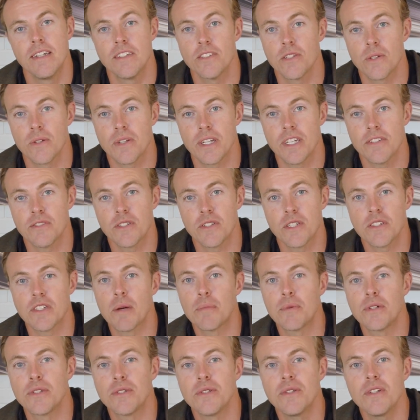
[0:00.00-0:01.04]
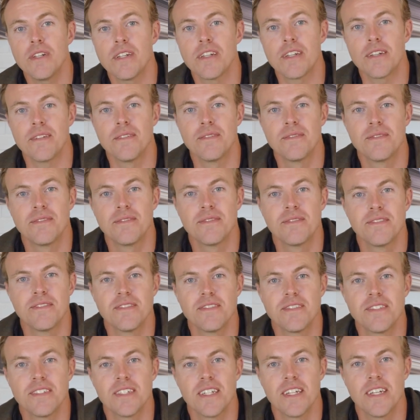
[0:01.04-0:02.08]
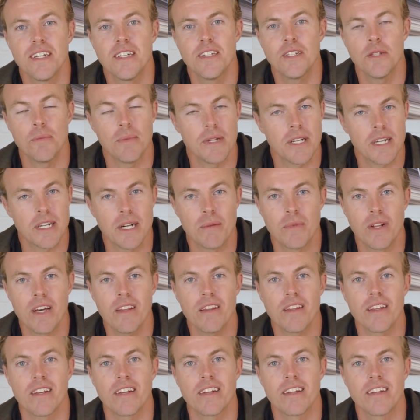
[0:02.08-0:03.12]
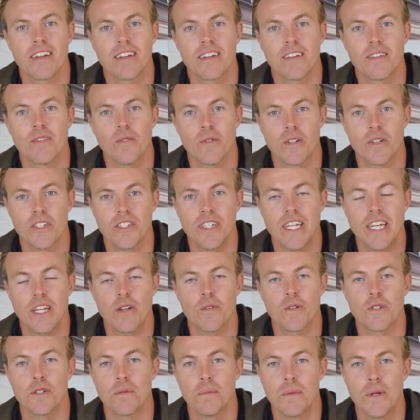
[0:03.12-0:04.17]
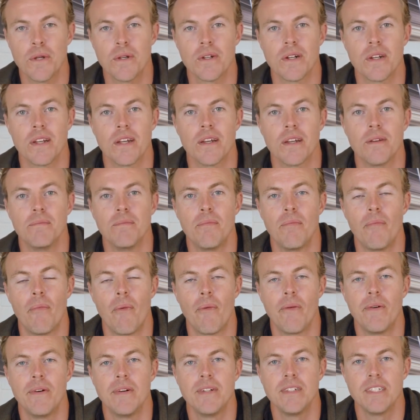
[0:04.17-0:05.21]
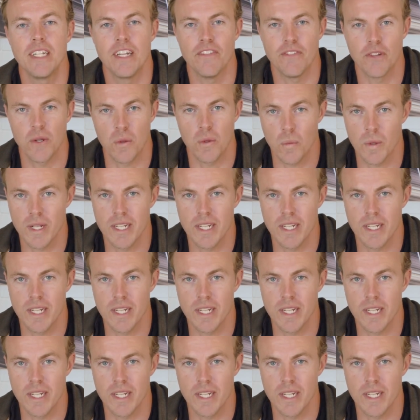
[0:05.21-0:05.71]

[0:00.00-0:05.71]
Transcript: So it gives us opportunity to become nothing, which equals purity. If you're